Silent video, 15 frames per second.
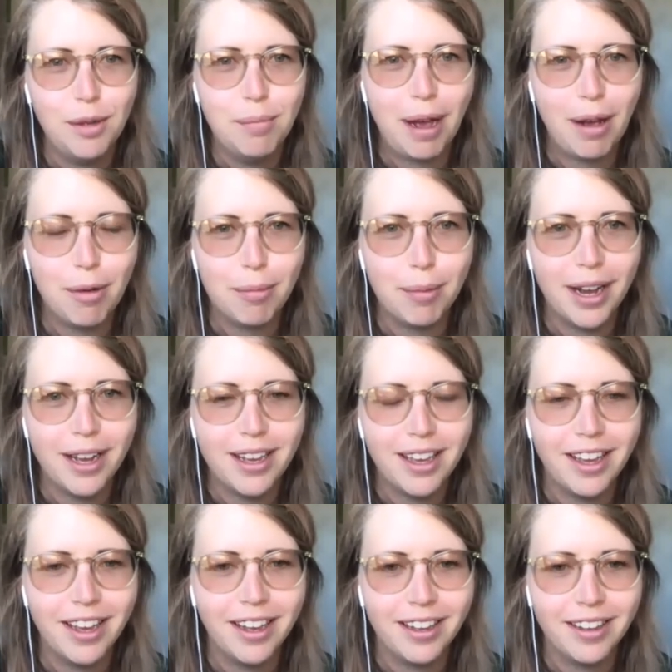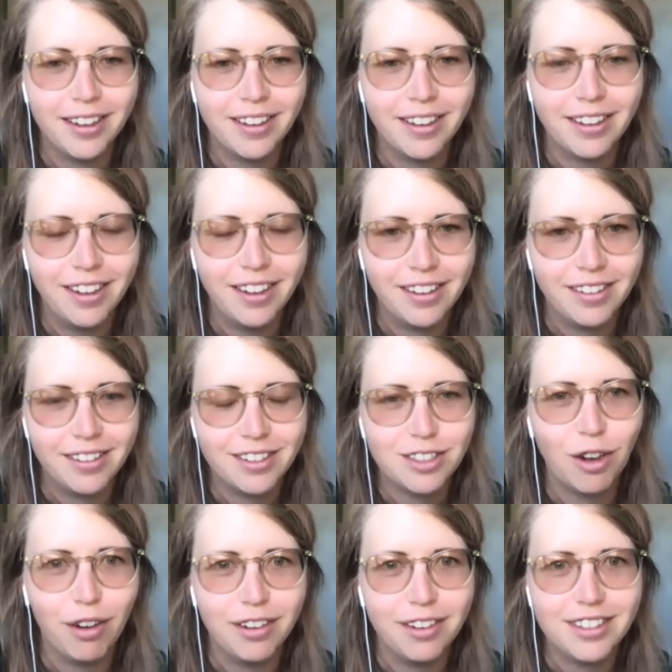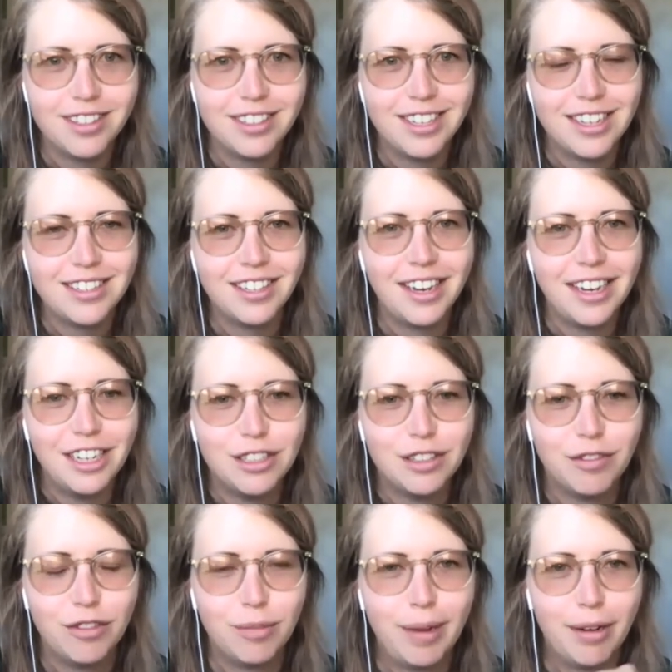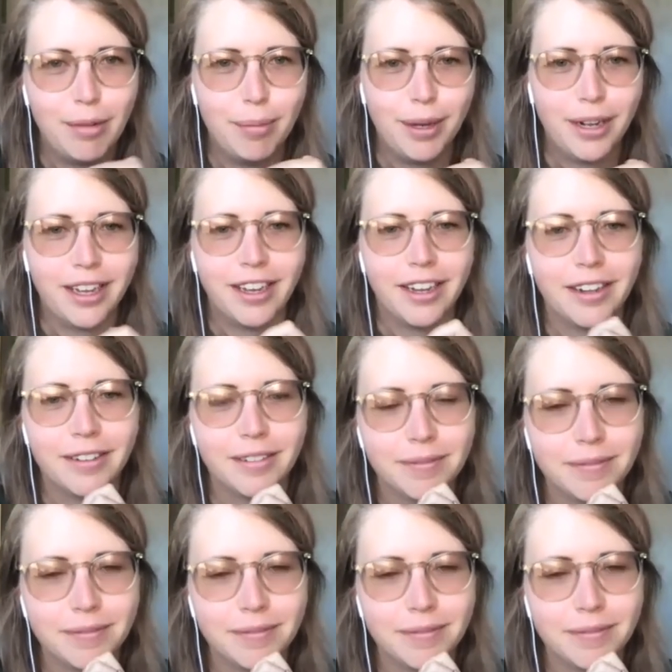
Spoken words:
mountain biking and Scotland as a destination for mountain biking.